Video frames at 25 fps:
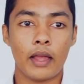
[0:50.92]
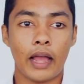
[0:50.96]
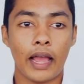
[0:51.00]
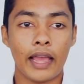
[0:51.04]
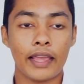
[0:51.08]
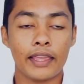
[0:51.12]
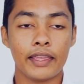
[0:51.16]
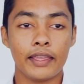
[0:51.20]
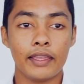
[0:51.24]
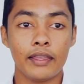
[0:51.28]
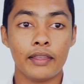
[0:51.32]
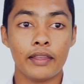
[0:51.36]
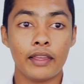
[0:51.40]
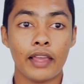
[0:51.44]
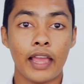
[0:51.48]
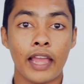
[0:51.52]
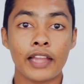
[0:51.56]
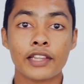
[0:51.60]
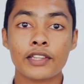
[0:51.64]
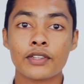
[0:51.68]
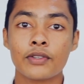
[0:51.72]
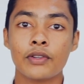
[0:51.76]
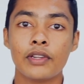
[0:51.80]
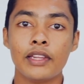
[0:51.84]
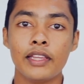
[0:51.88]
I
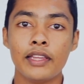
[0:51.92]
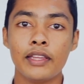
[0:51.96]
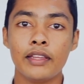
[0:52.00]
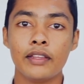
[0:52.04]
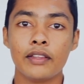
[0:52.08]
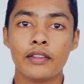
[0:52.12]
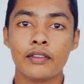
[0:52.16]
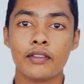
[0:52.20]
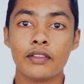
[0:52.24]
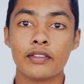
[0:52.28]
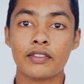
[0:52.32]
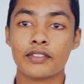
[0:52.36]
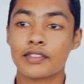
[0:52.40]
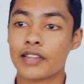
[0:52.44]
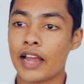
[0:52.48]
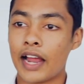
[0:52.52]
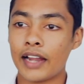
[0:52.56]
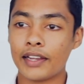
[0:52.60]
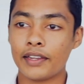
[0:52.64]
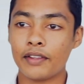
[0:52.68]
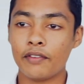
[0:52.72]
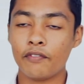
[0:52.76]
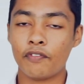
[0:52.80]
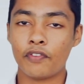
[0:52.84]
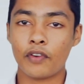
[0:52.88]
actually,
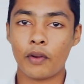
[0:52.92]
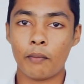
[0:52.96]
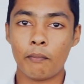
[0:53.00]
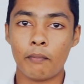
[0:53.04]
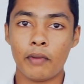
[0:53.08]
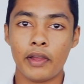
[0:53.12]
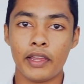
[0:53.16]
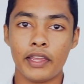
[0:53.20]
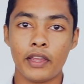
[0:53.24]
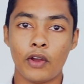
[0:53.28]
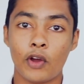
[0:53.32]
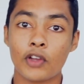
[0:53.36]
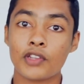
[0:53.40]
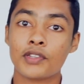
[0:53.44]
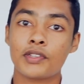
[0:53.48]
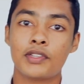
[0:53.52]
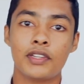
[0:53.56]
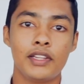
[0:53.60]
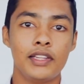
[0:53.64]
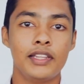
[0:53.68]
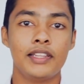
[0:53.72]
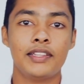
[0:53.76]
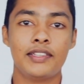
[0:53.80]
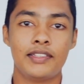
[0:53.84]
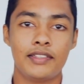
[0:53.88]
starting from my
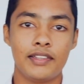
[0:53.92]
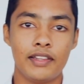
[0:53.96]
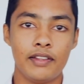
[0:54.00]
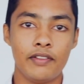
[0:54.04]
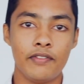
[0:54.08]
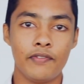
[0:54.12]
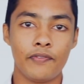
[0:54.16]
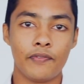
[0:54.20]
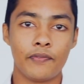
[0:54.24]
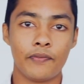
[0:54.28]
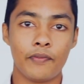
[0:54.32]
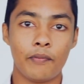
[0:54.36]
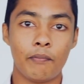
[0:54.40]
hostel itself,